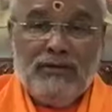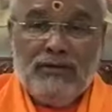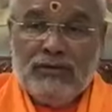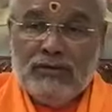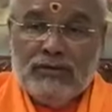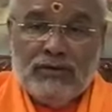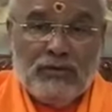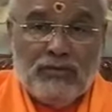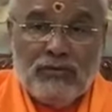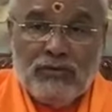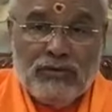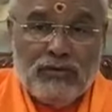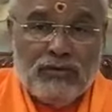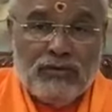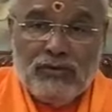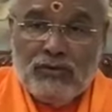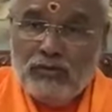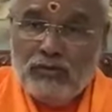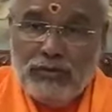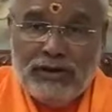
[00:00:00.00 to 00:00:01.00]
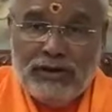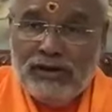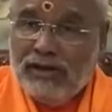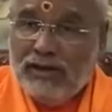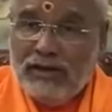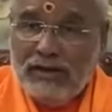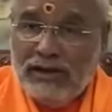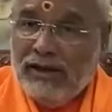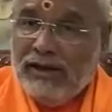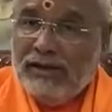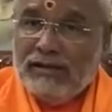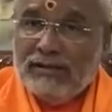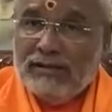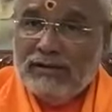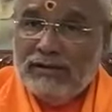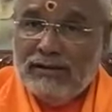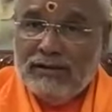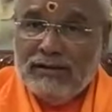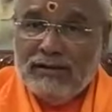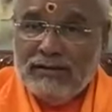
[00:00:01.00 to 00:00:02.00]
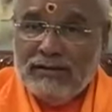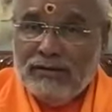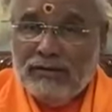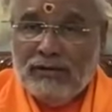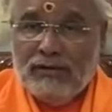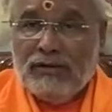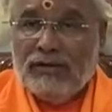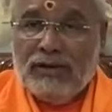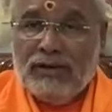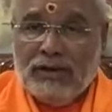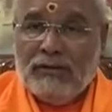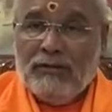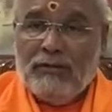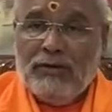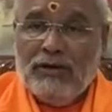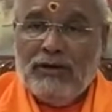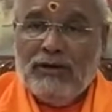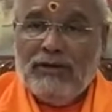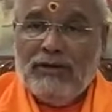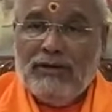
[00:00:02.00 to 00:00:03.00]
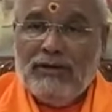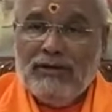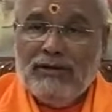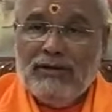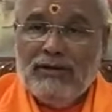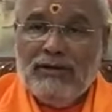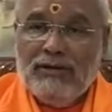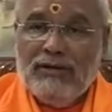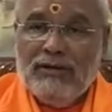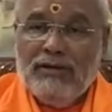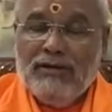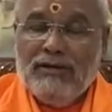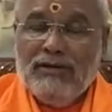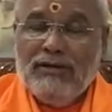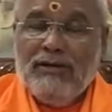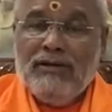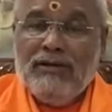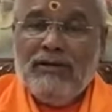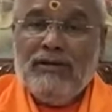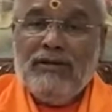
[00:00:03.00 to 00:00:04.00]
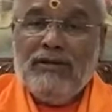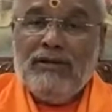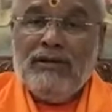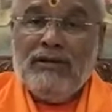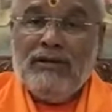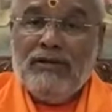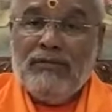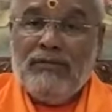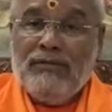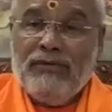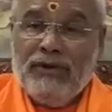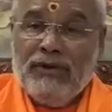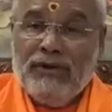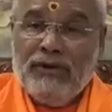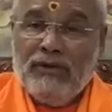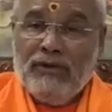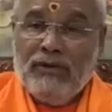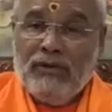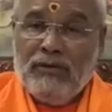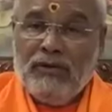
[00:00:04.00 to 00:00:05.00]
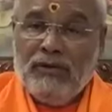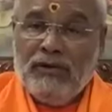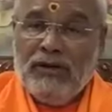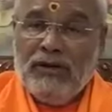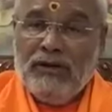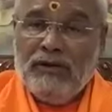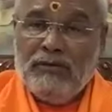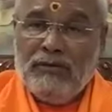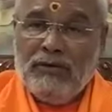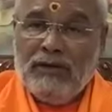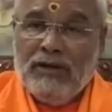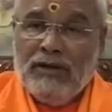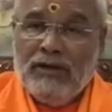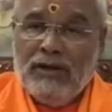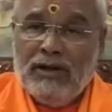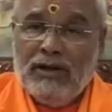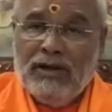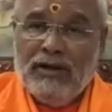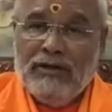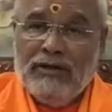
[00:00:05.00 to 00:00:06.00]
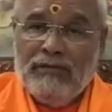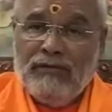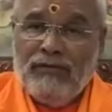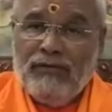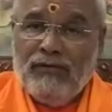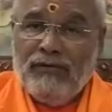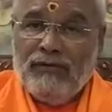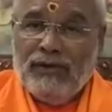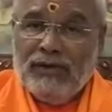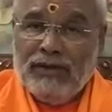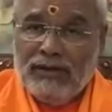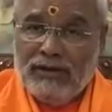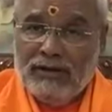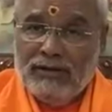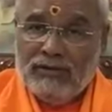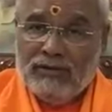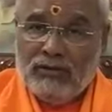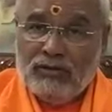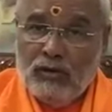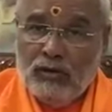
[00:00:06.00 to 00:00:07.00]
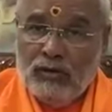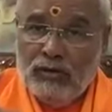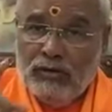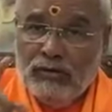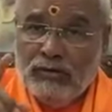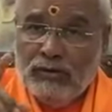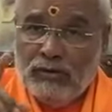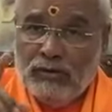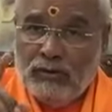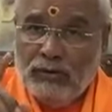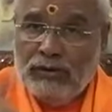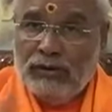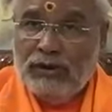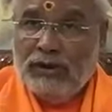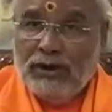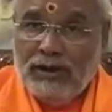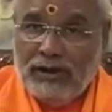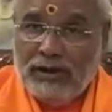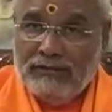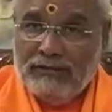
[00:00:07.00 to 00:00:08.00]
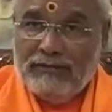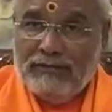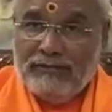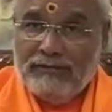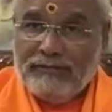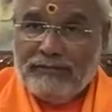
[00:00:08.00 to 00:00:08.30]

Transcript: You are supposed to pay the tax. That is your dharma. The fellow lived a life of ethics all throughout the life.